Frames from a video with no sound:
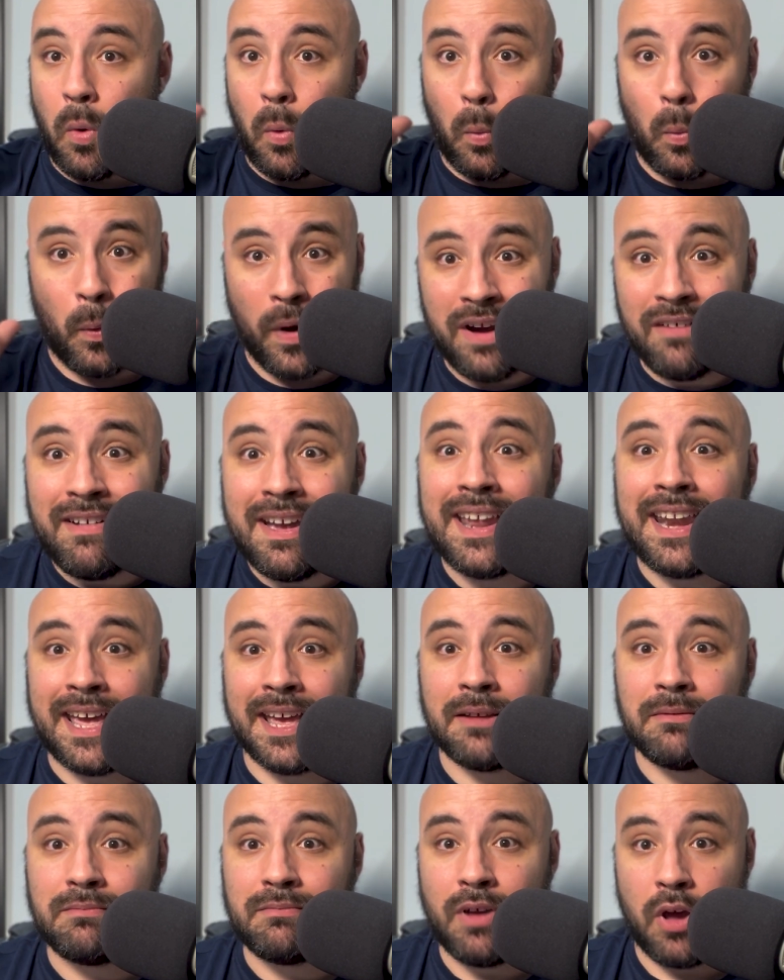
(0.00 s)
We're in
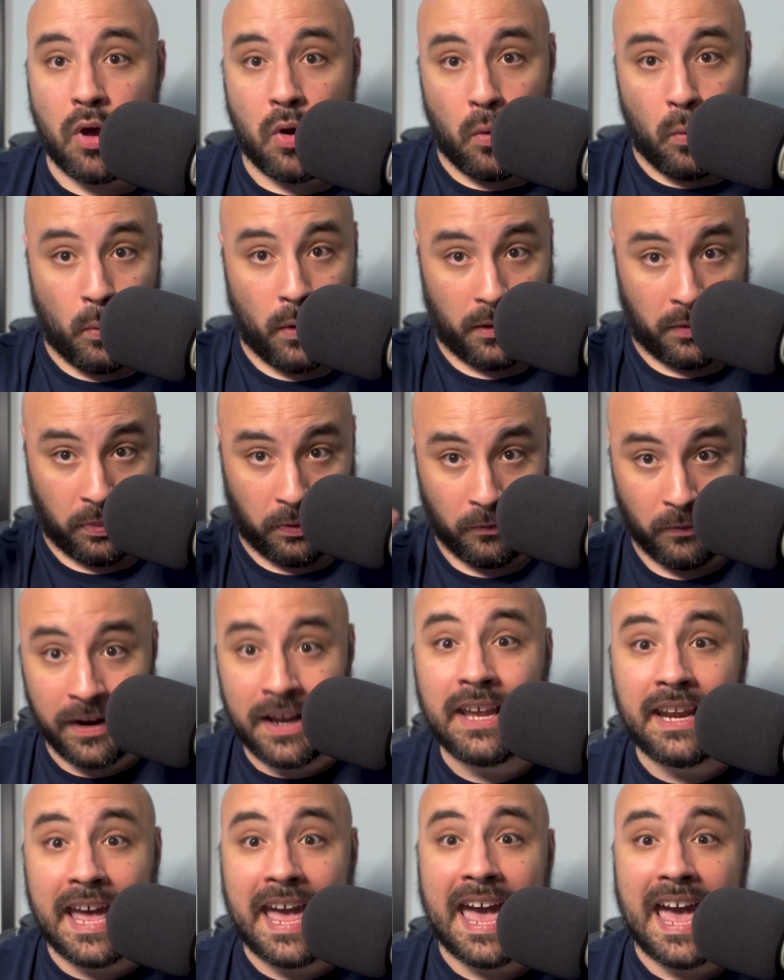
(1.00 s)
it. We're
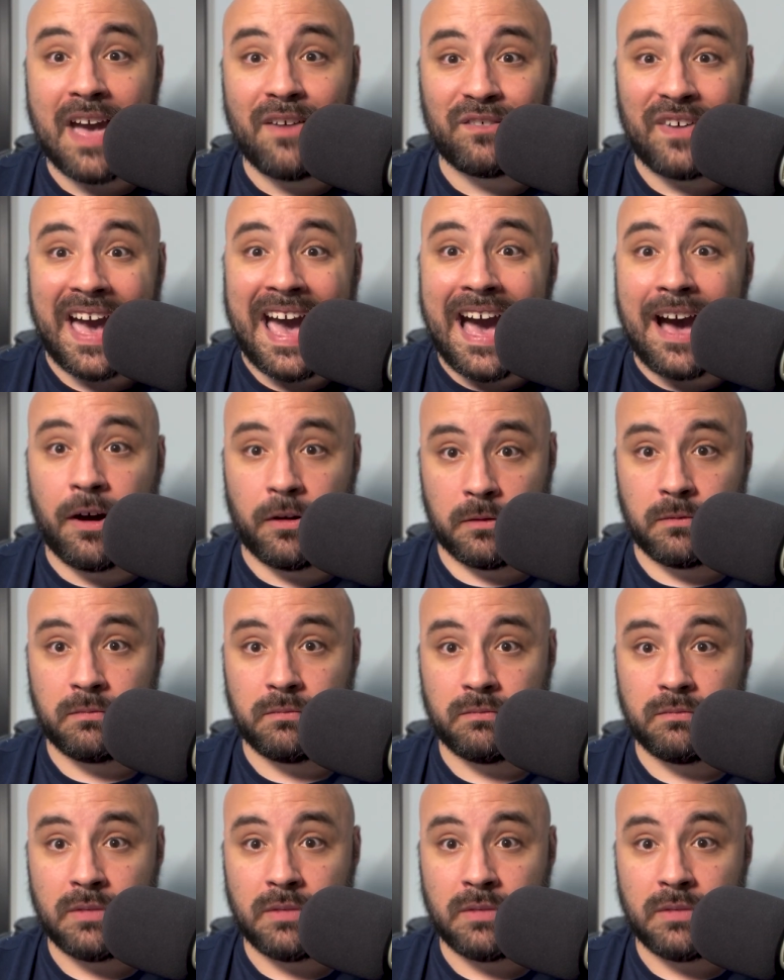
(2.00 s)
3.5 out.